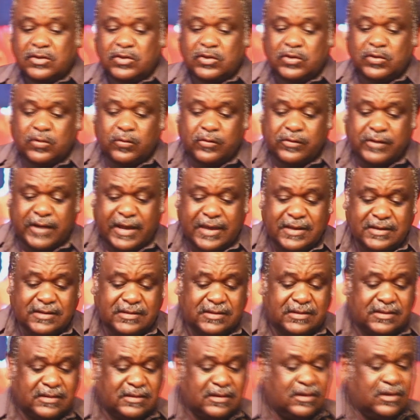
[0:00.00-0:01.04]
to
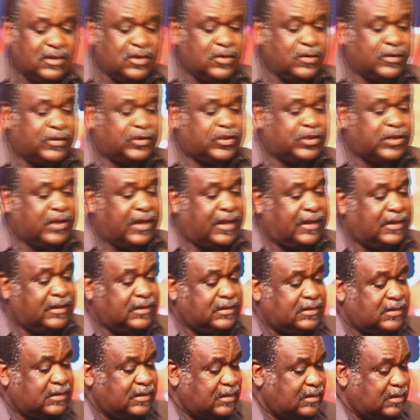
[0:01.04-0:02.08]
raise your
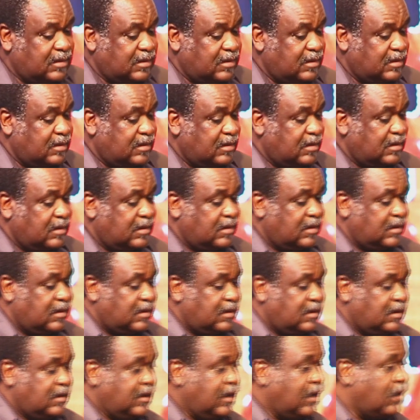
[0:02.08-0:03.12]
child
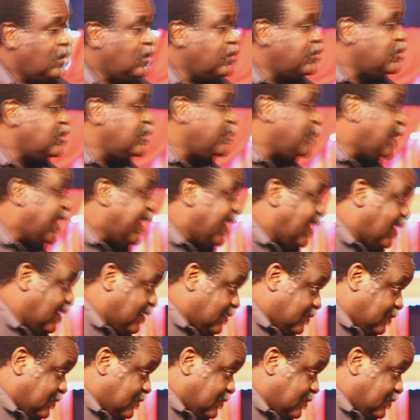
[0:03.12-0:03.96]
in a godly manner.